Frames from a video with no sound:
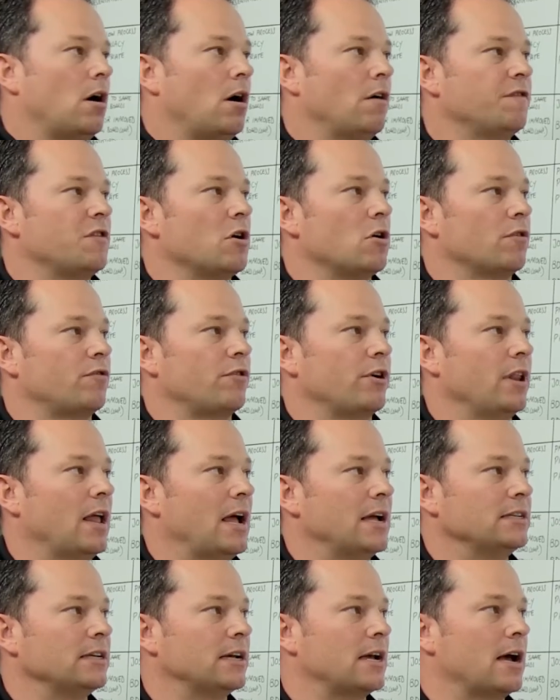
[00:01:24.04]
I've gone through
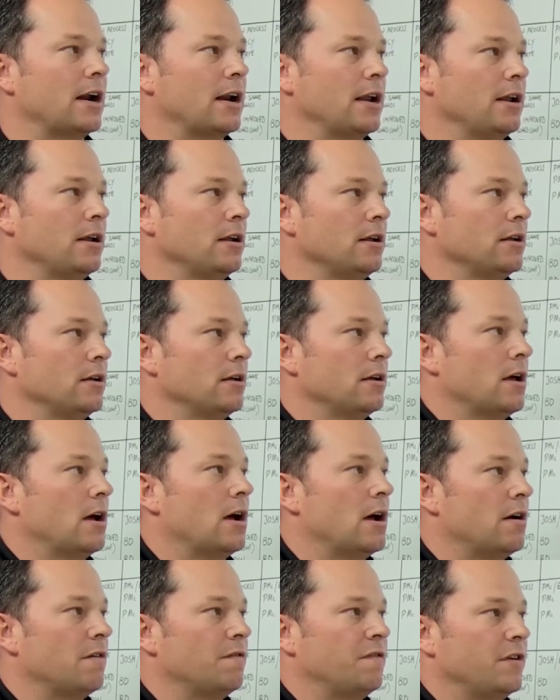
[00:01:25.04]
laser cutting
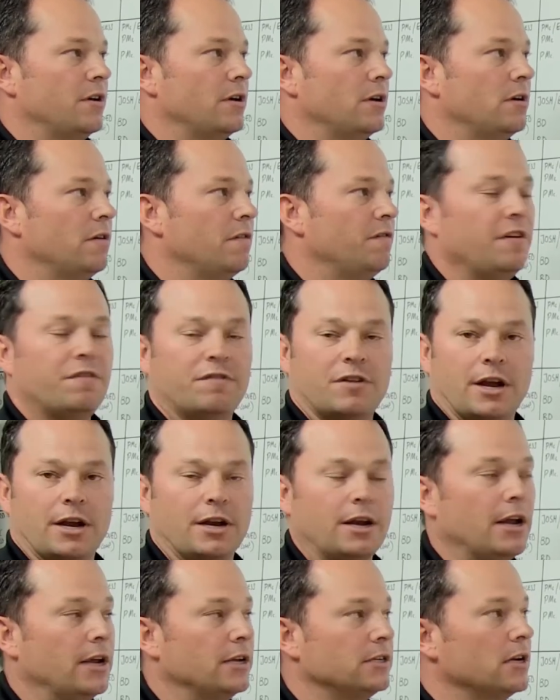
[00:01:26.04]
for
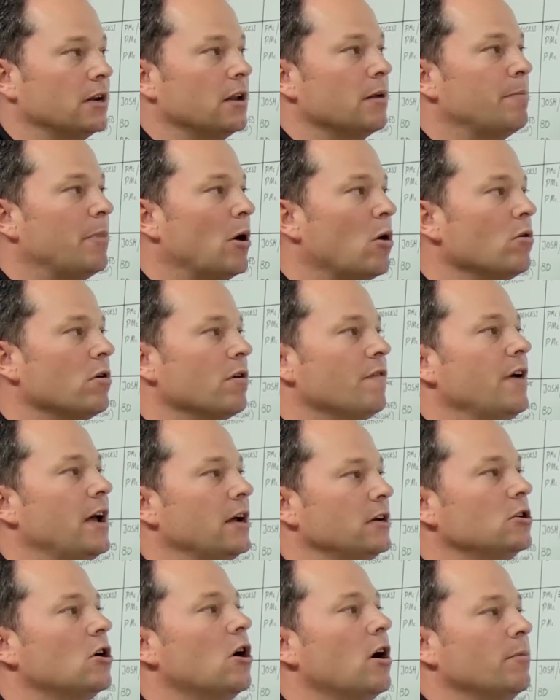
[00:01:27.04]
15 years, and the bulk of
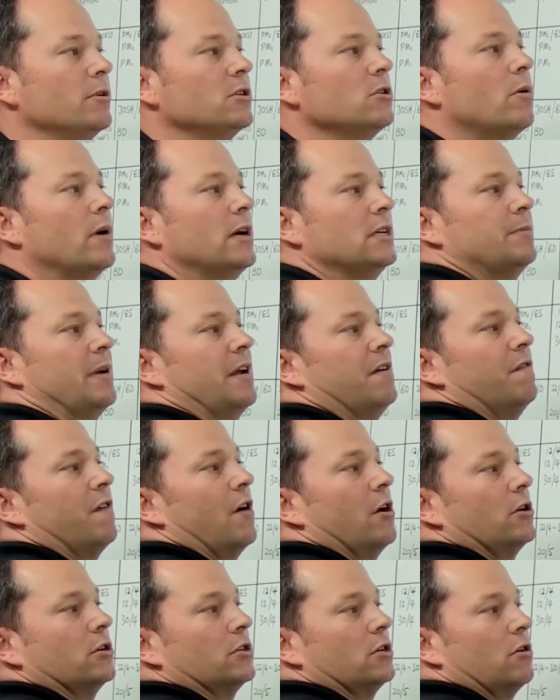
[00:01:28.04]
our time has always been
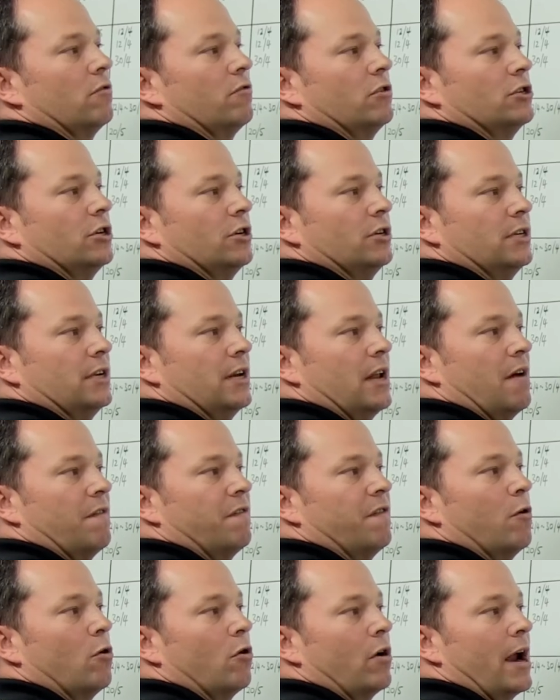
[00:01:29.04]
focused on reducing
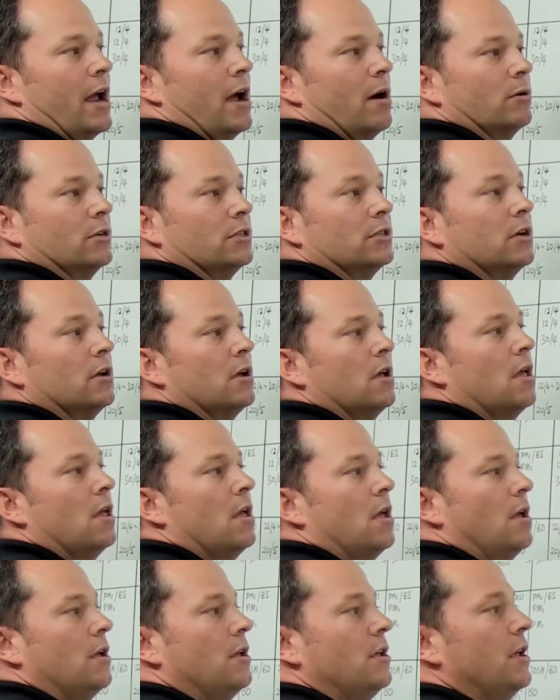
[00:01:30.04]
that 4 hours.
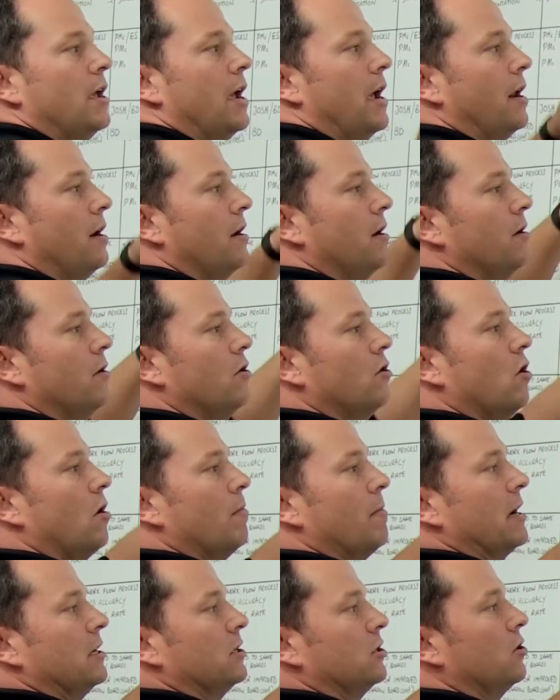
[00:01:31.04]
Yet
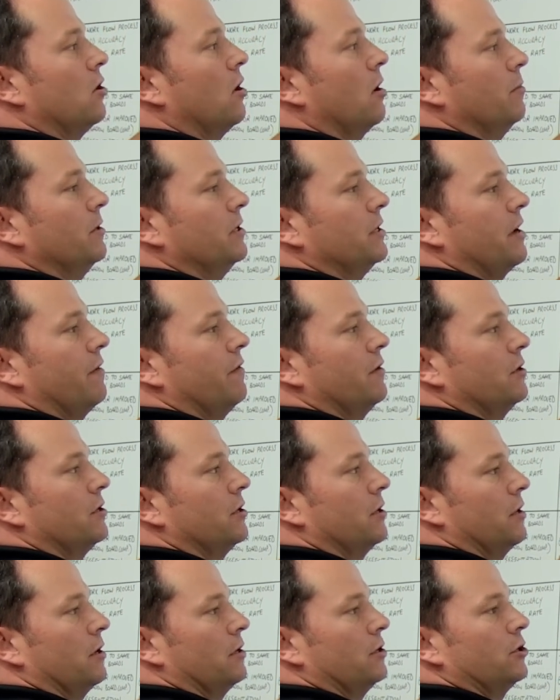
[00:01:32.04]
not much time was given
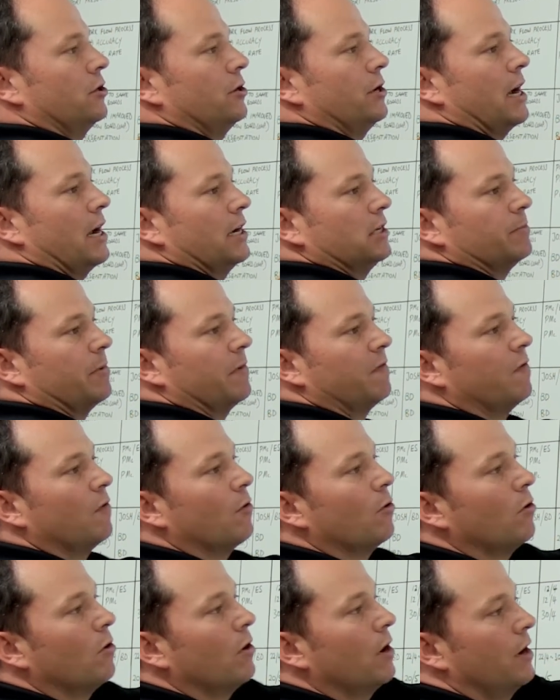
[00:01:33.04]
to the 2 days
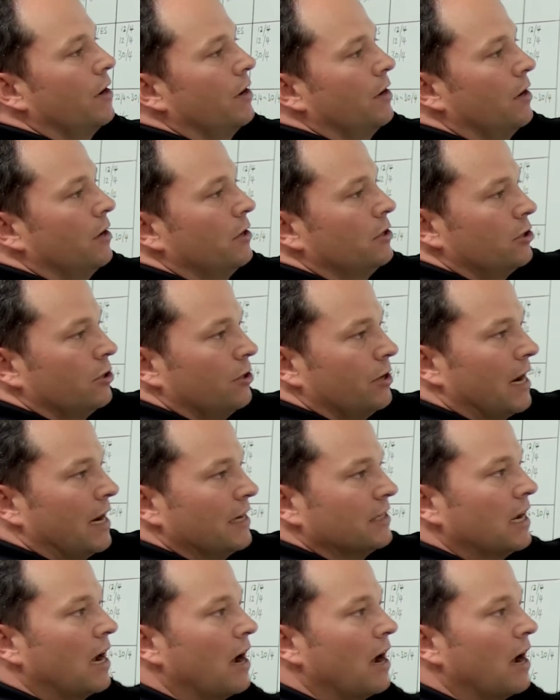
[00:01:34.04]
before and the 2 days